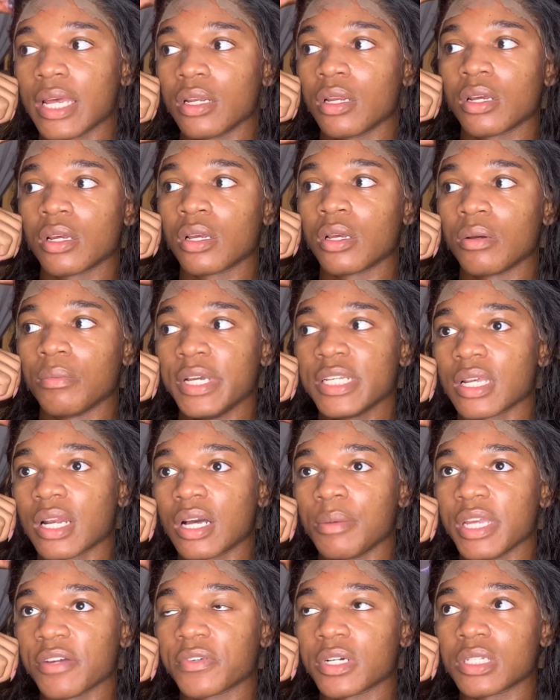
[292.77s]
recommend like
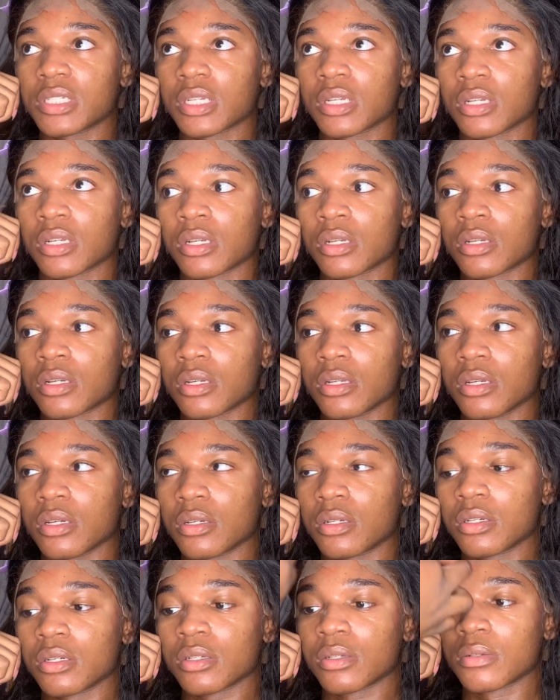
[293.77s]
70% and
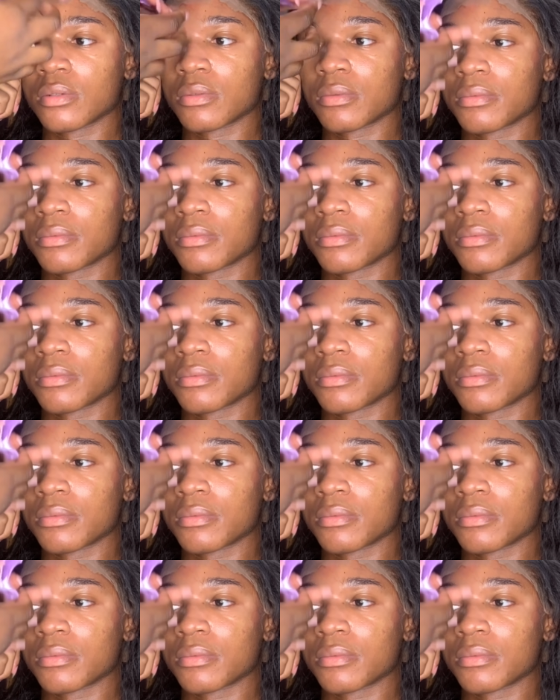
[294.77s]
up,